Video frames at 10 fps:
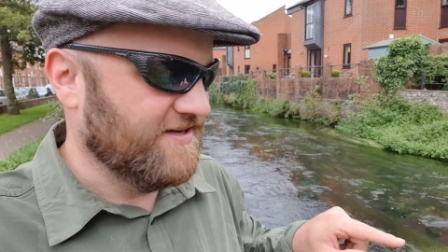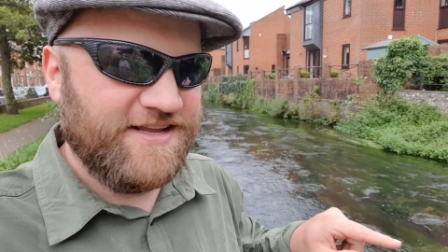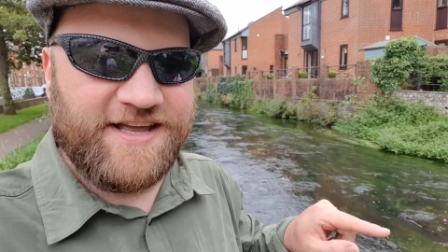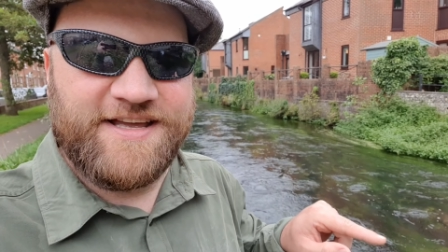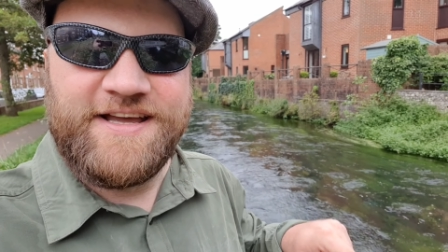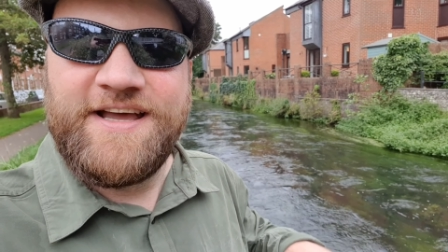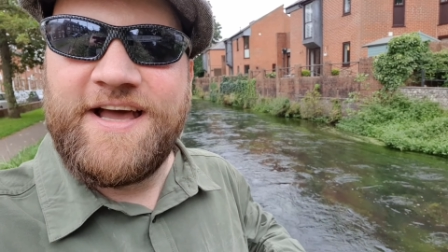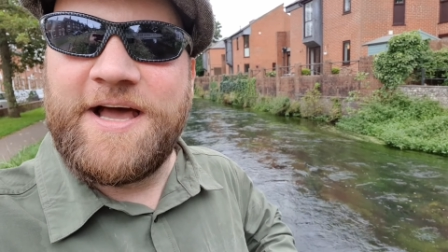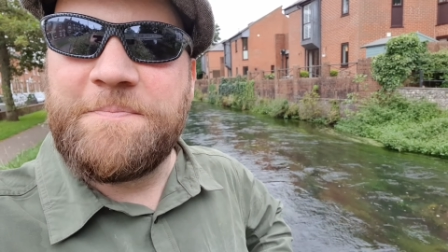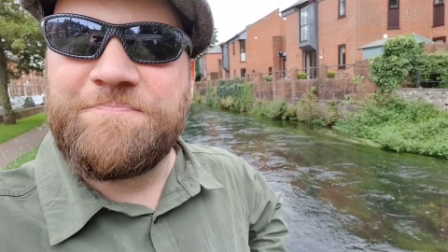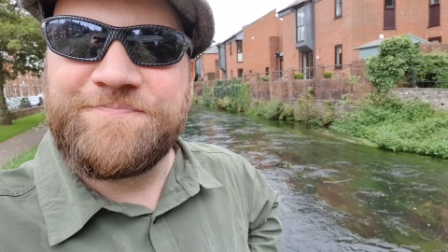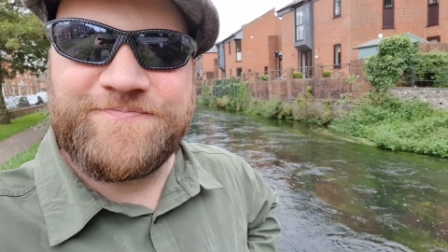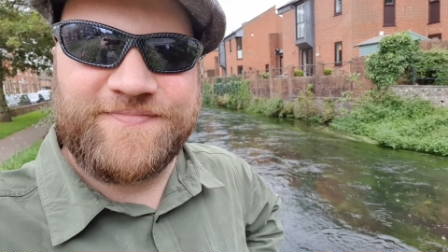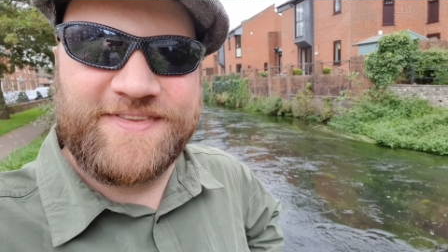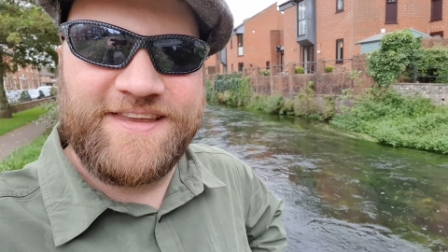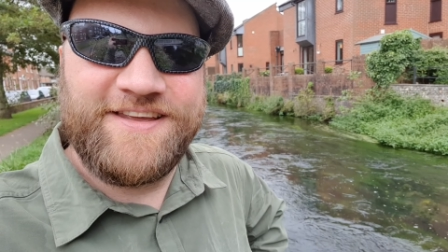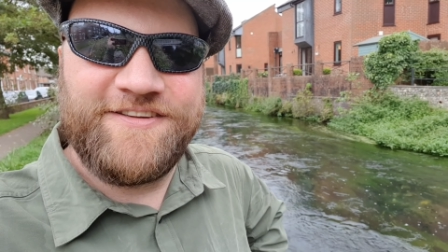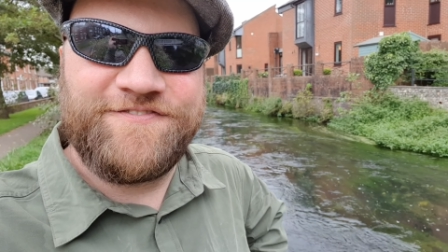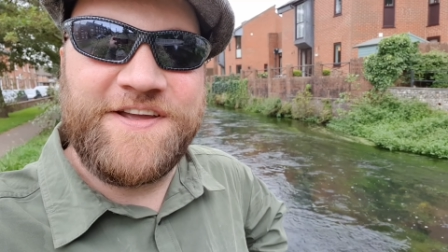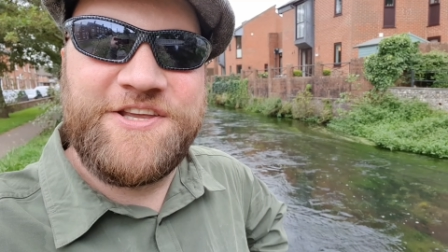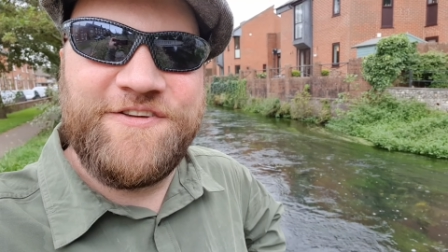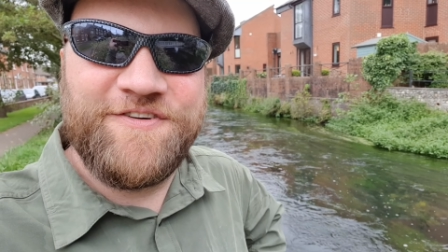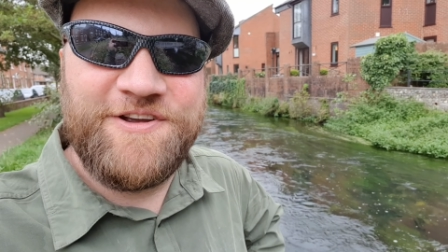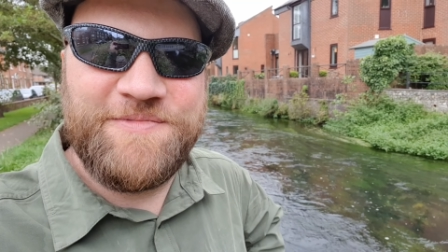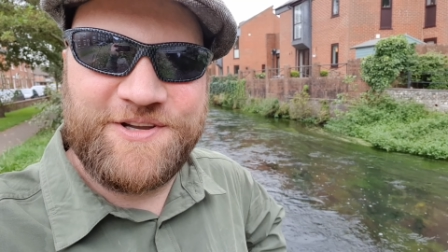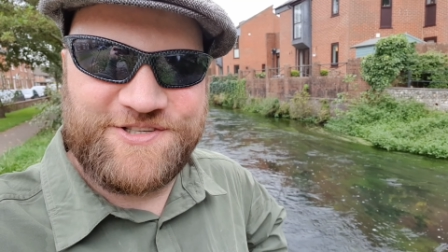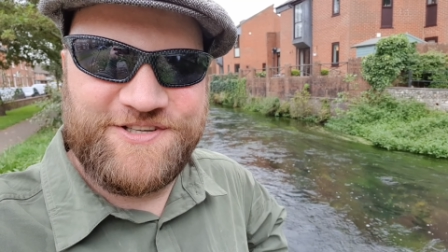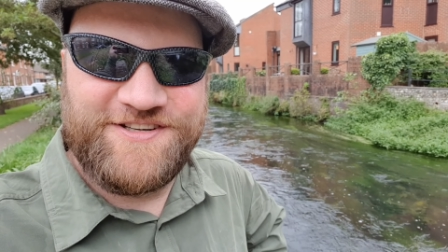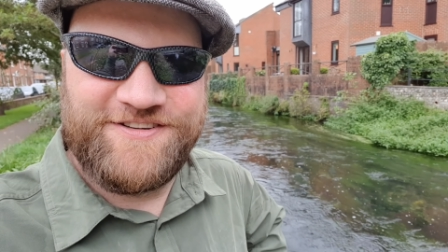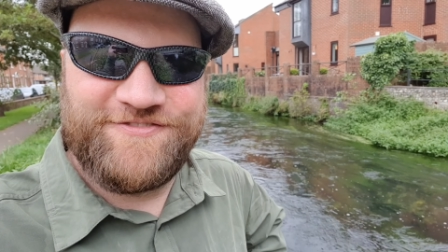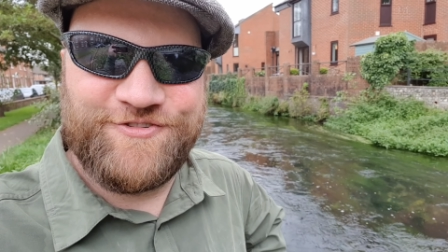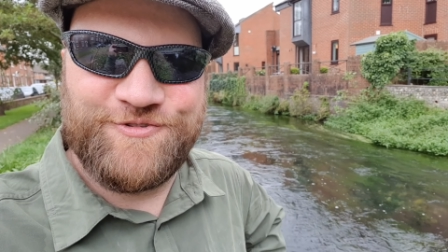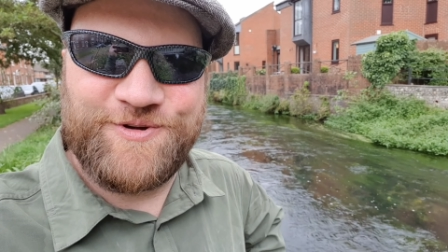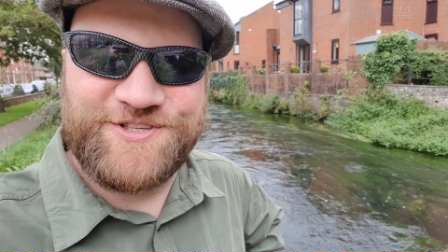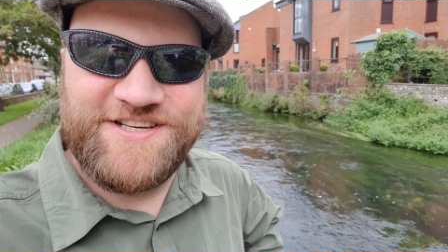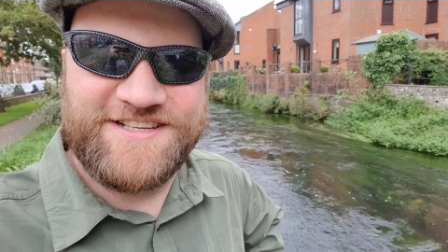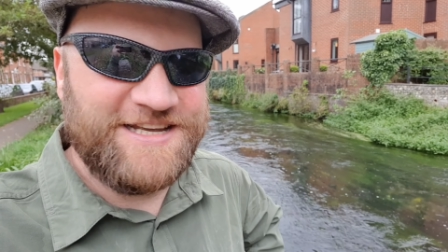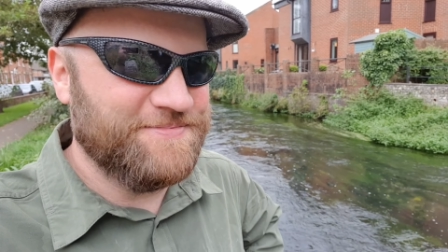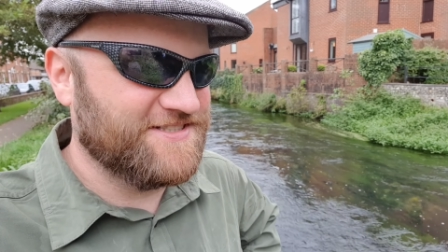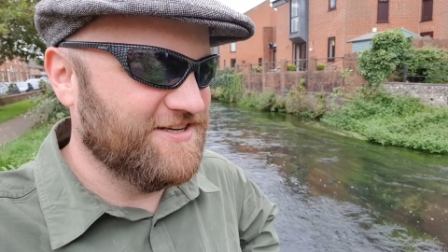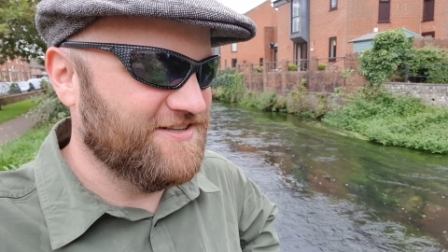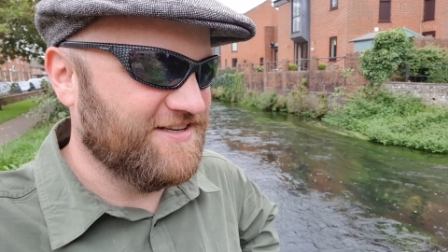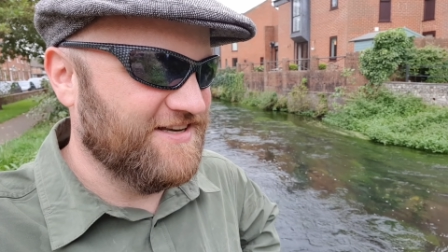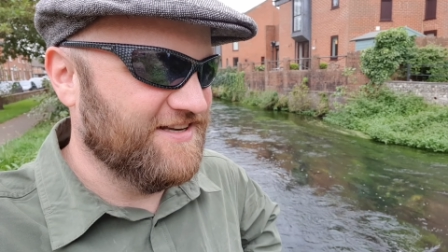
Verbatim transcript: there. Um, thank you very much for watching this episode.